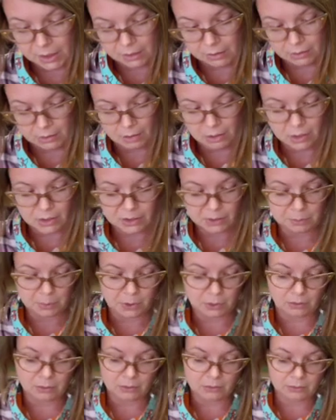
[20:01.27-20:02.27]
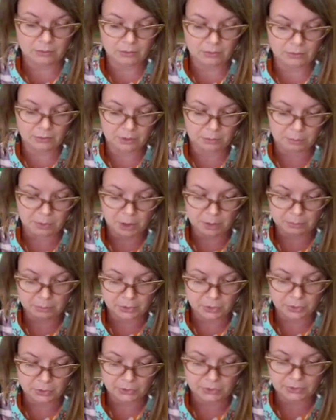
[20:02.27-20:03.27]
in the hospital," the plump
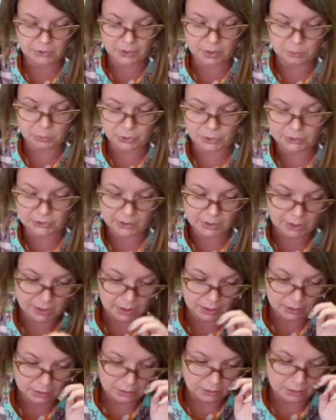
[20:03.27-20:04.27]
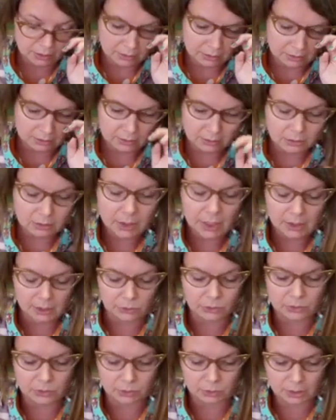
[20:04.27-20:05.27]
nurse said briskly. "You'll get
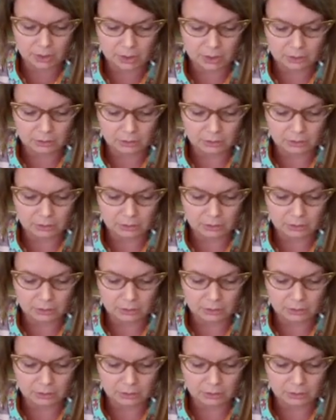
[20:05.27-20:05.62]
used to it."